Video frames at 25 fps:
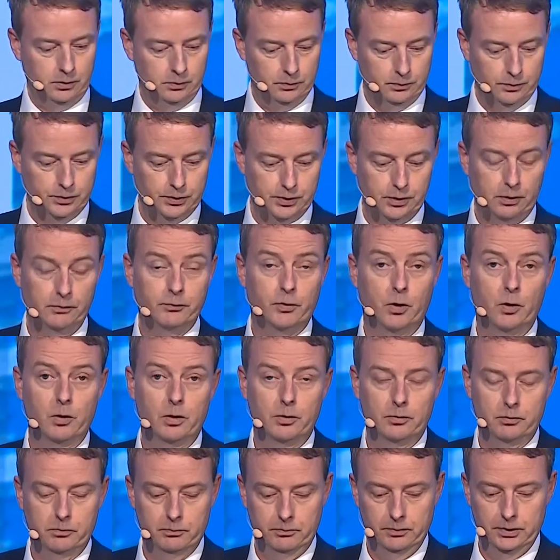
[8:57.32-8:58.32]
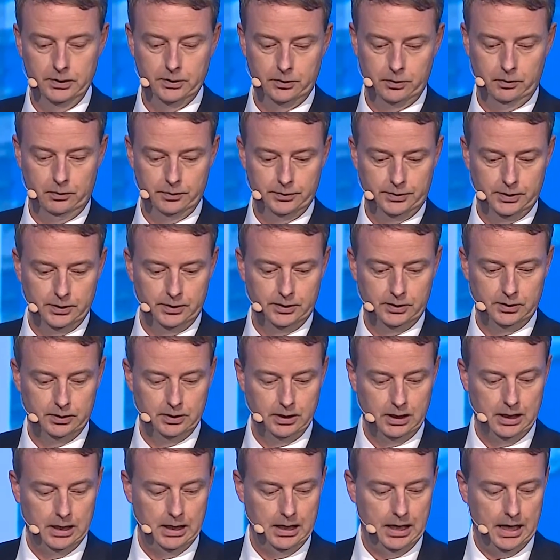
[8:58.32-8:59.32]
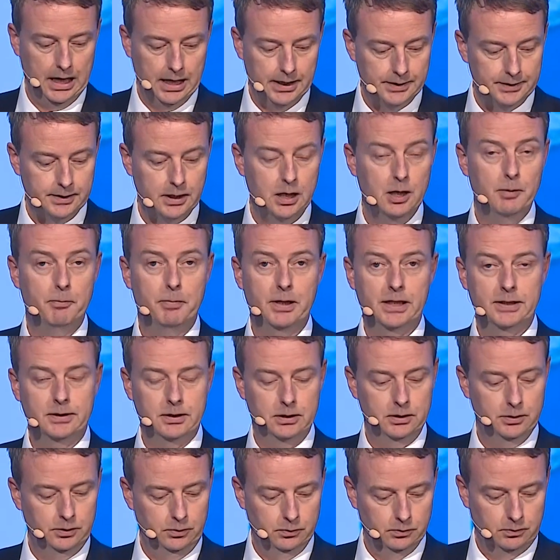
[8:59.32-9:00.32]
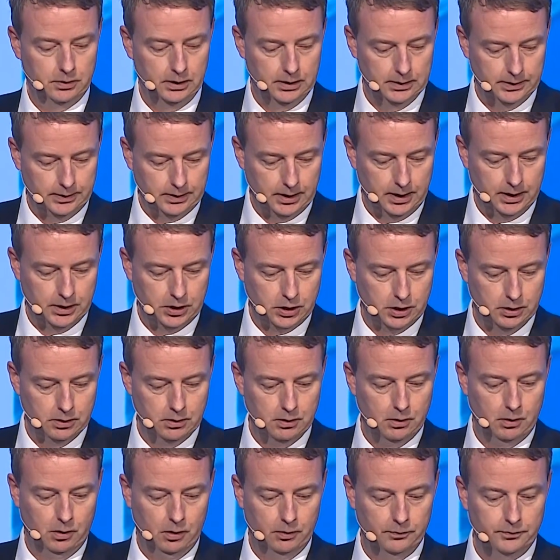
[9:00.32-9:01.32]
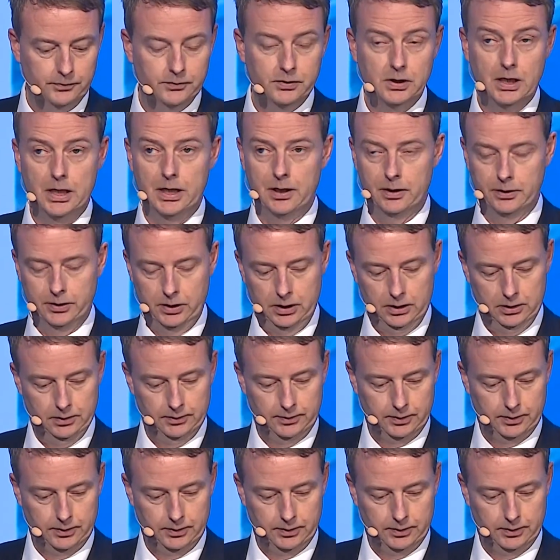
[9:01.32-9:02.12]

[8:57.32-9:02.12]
use of our resources and a better utilization of the energy